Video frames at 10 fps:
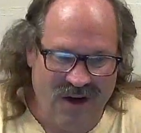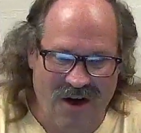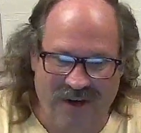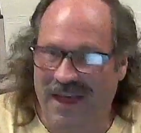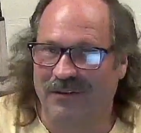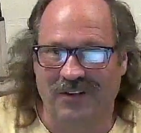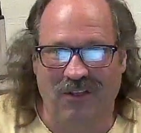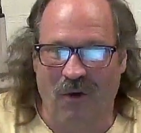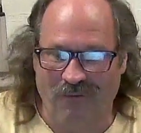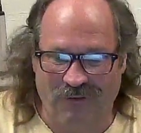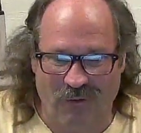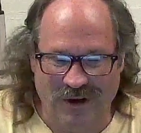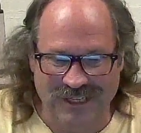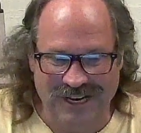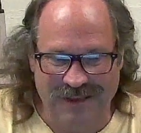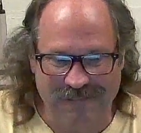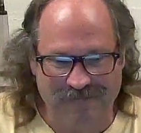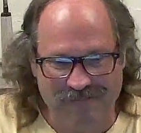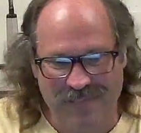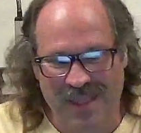Ah, oh, that was a loadful, wasn't it?
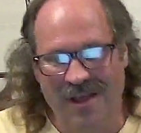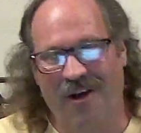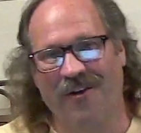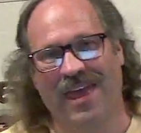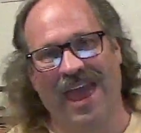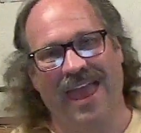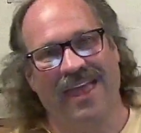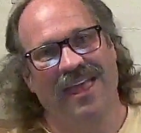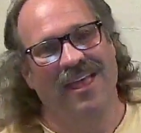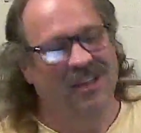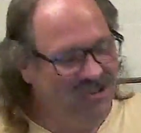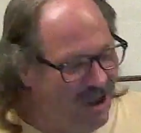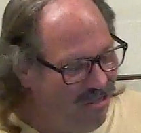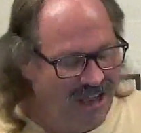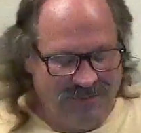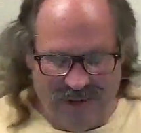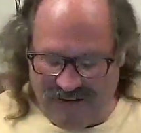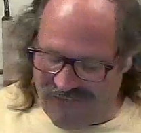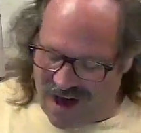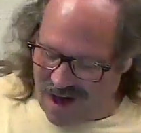Okay, so I lost
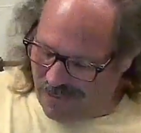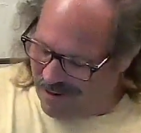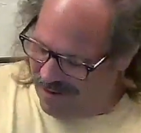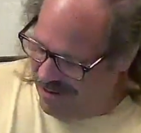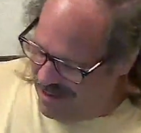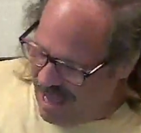my FOB.